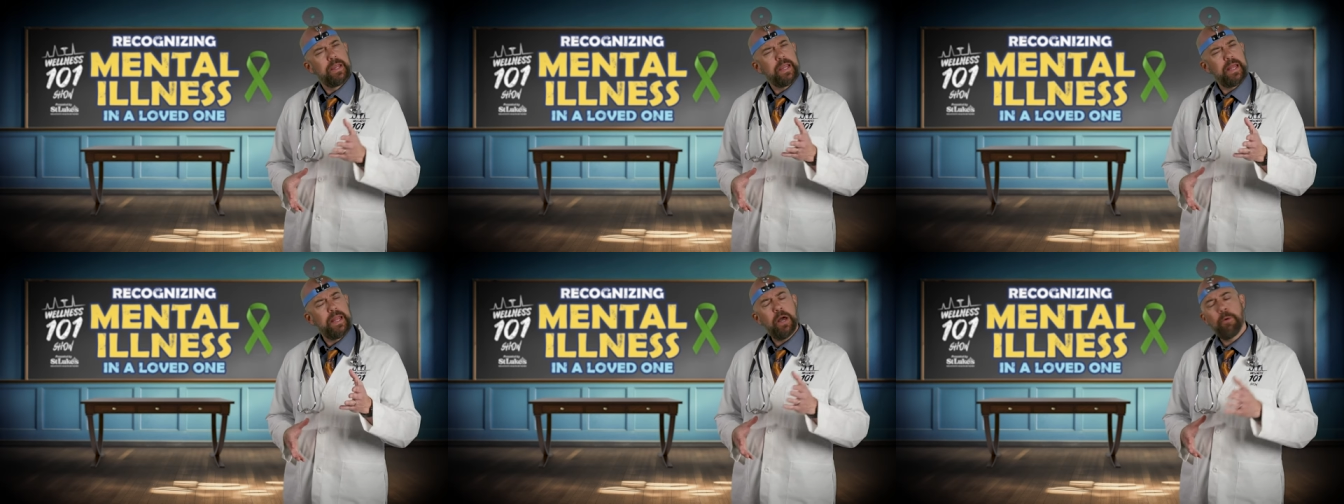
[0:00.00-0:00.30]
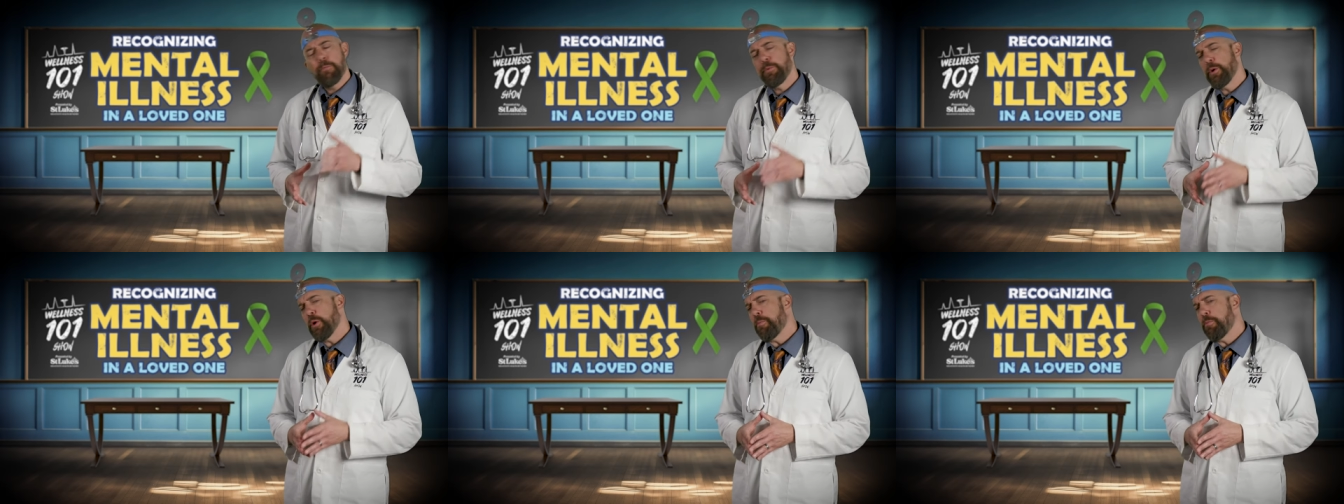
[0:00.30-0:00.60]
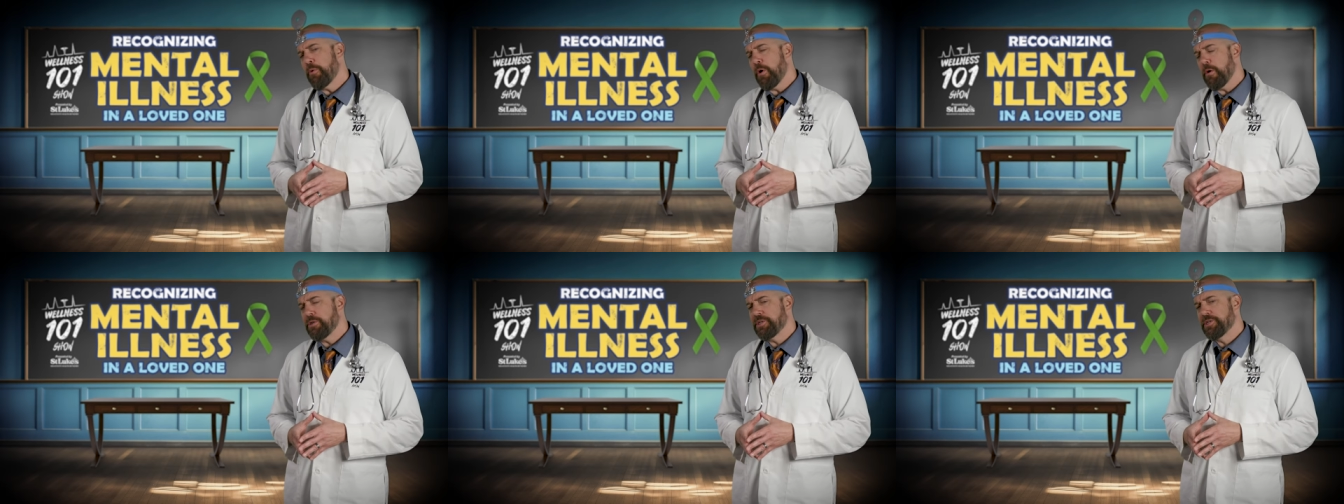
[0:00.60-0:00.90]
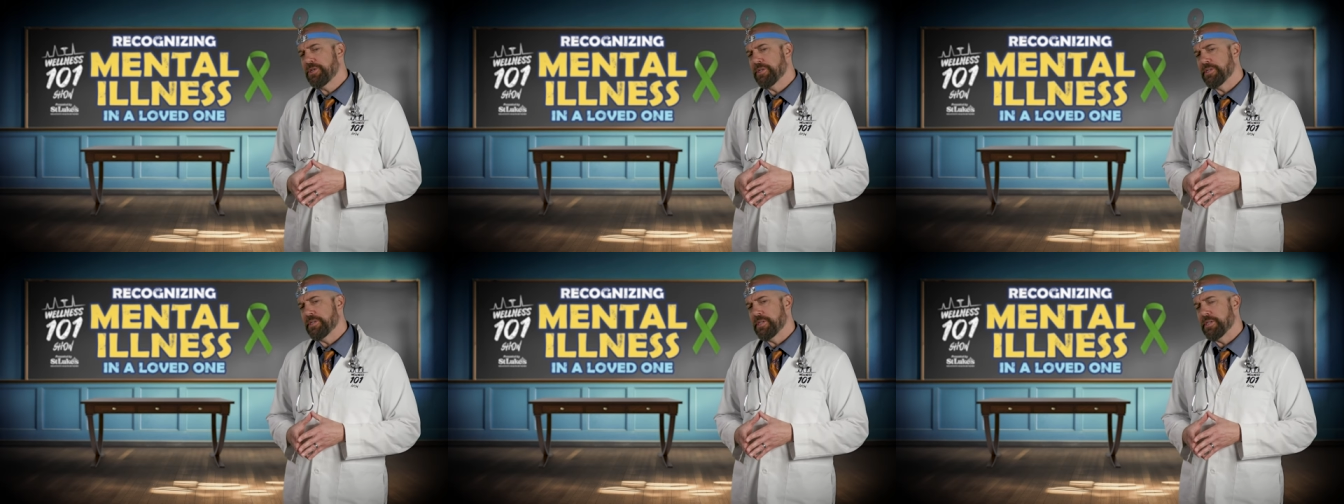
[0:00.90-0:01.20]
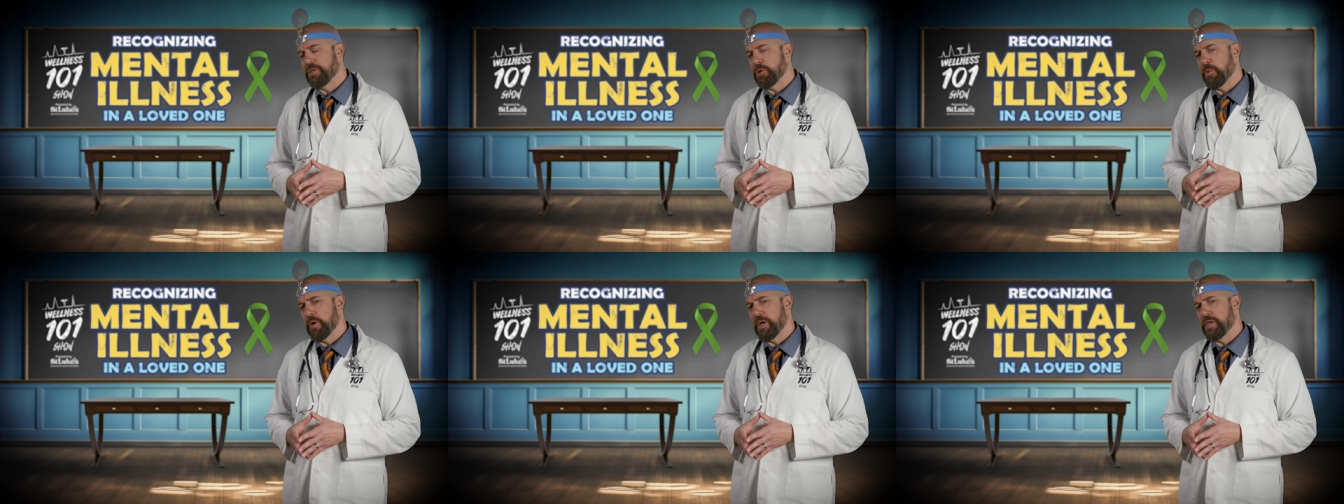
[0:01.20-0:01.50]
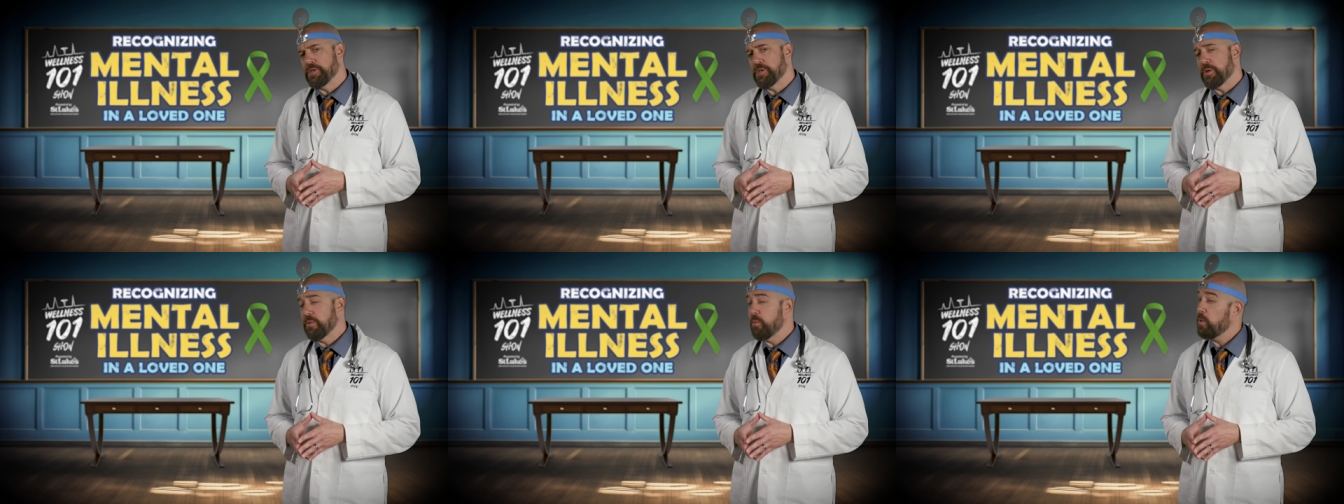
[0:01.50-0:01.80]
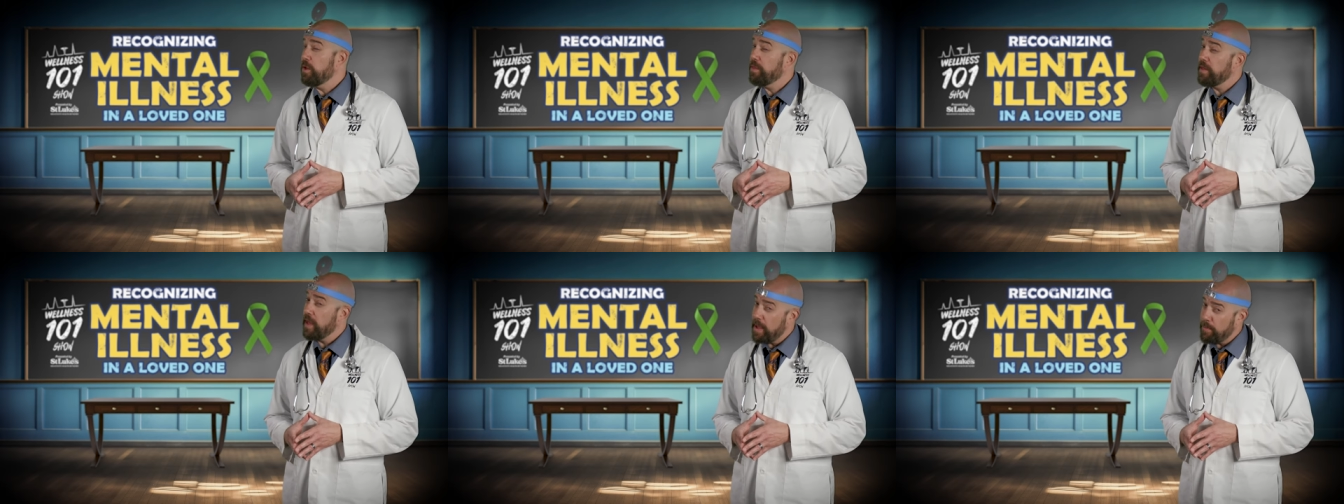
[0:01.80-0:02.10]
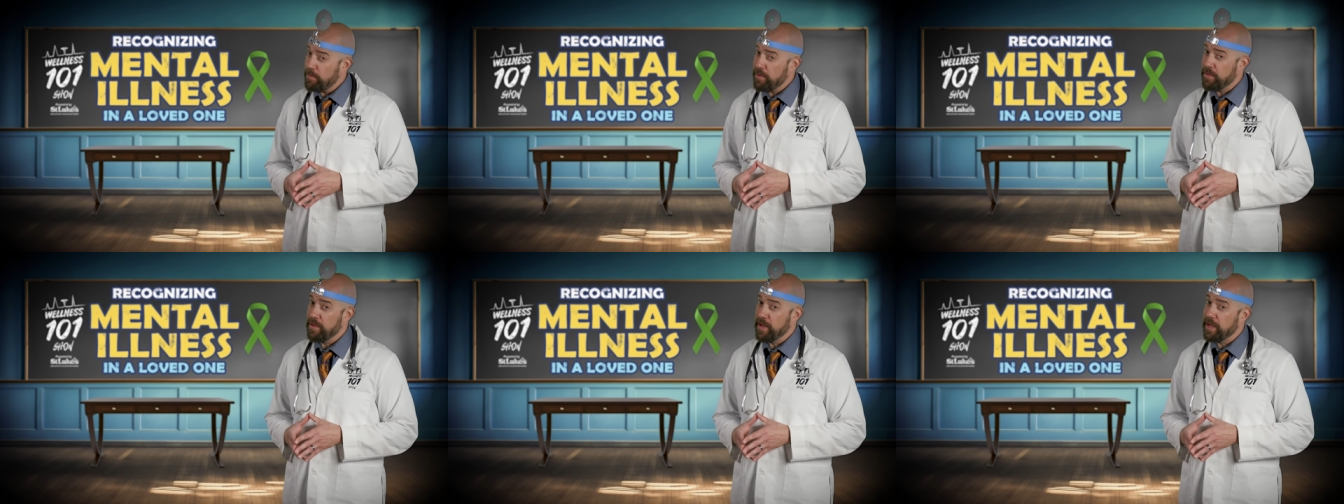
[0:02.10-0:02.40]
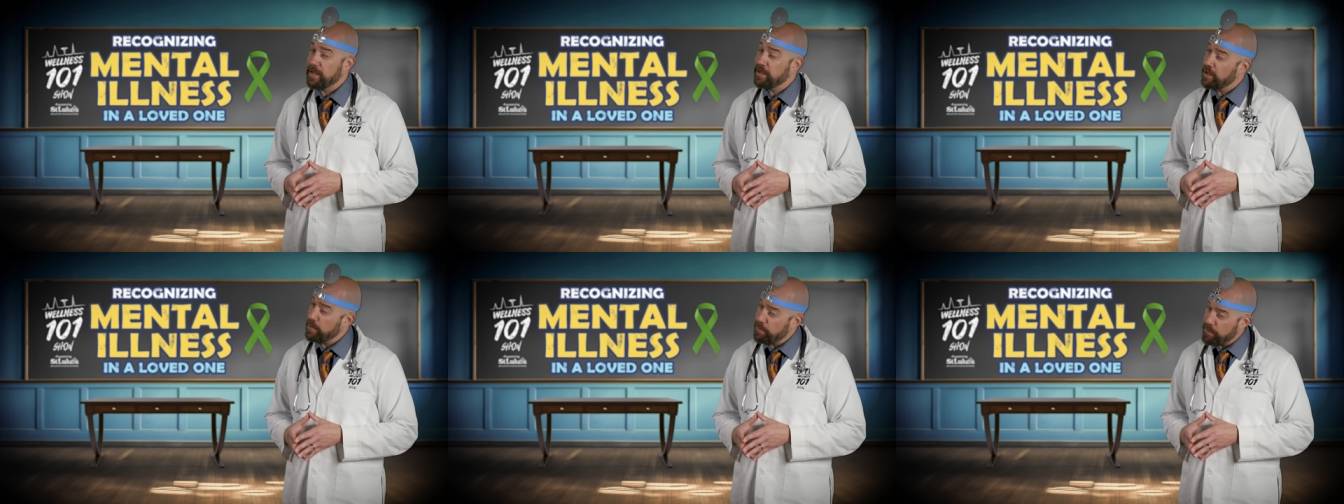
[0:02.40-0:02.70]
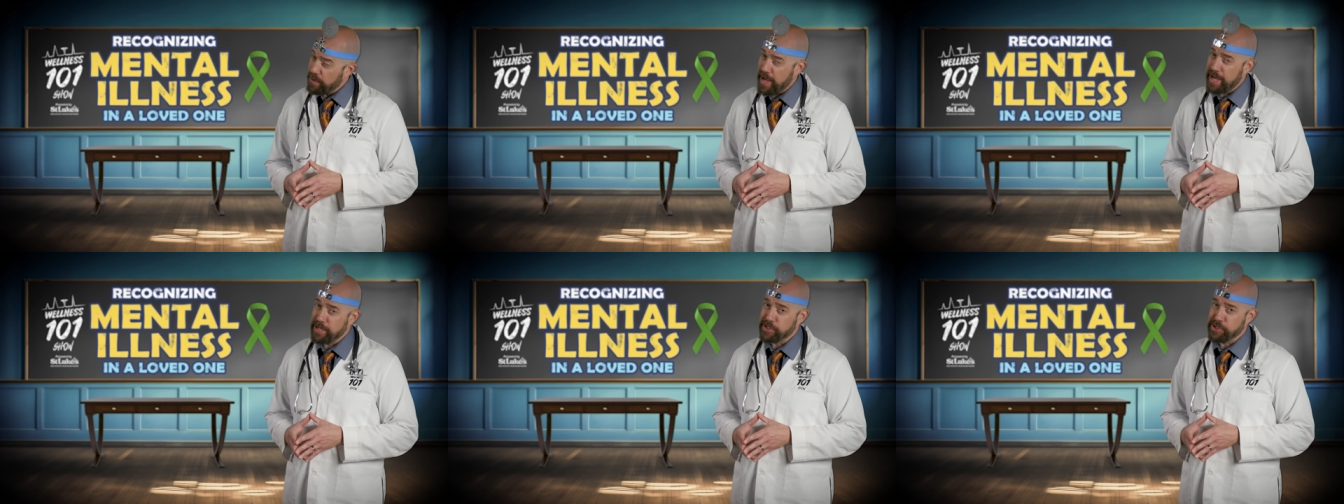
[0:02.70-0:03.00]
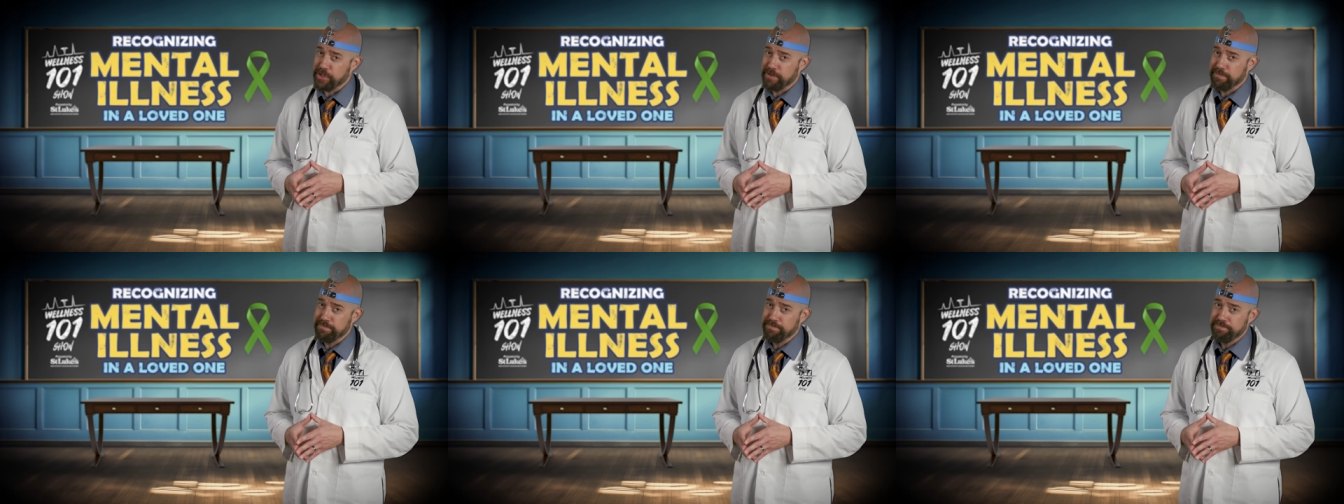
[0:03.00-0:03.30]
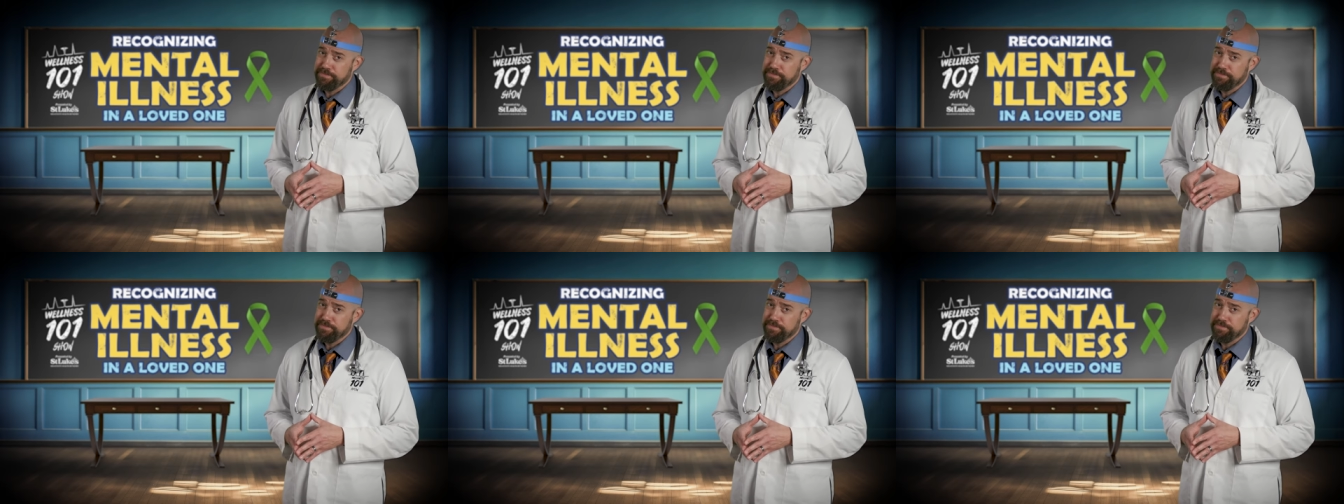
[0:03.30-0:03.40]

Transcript: can help you approach the situation with empathy and compassion